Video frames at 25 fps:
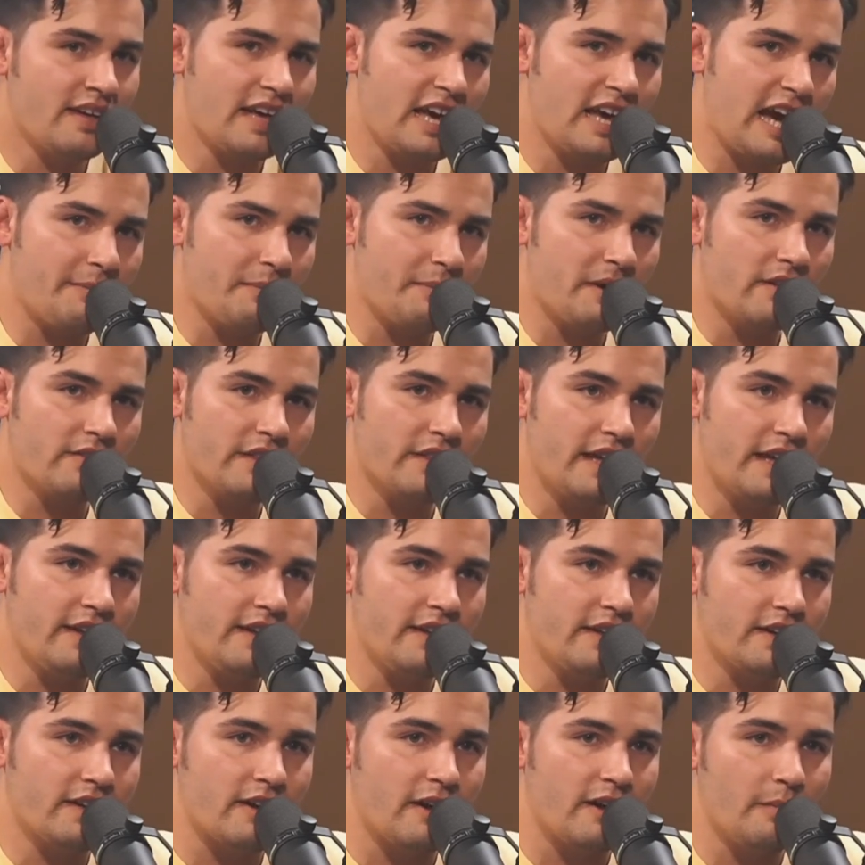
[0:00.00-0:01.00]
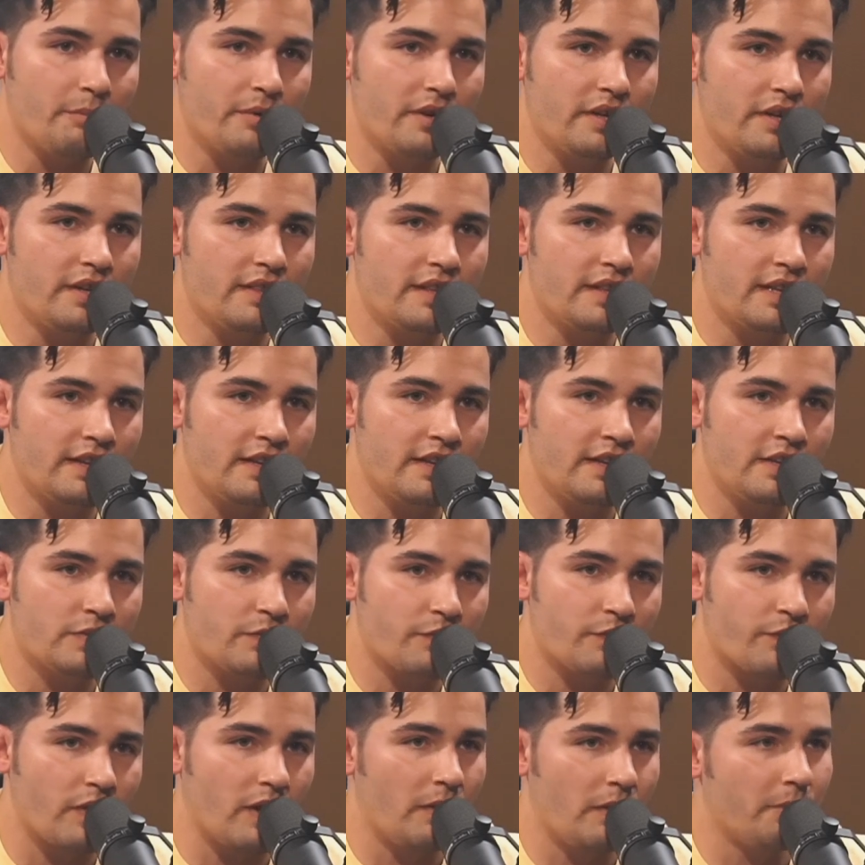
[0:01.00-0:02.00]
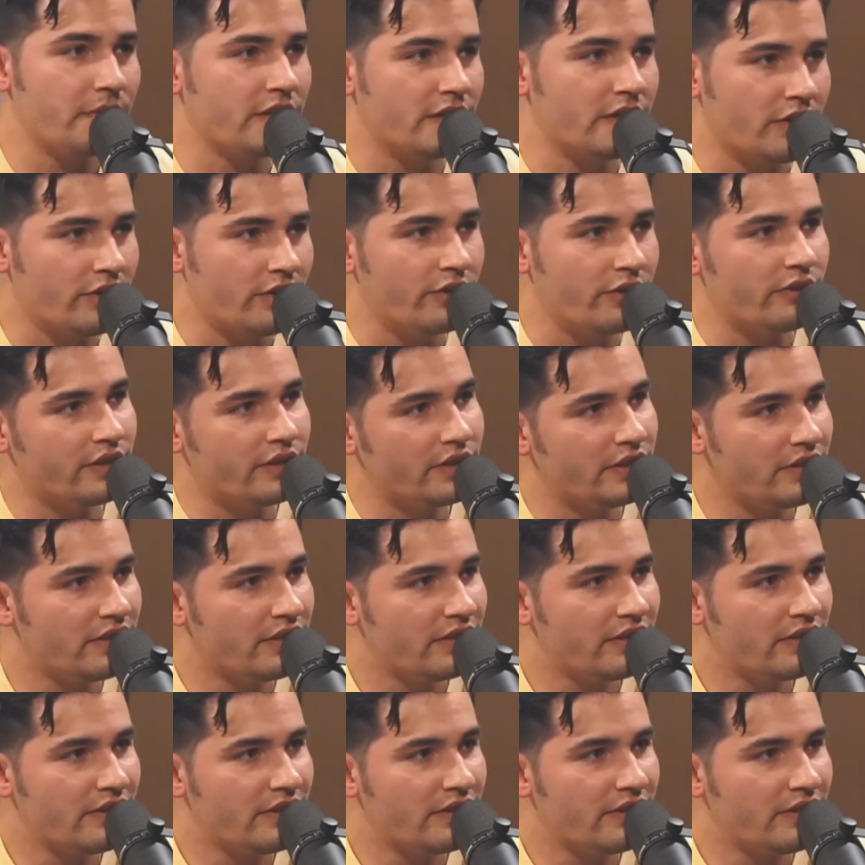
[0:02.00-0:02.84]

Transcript: How about letting a company that is from here do it?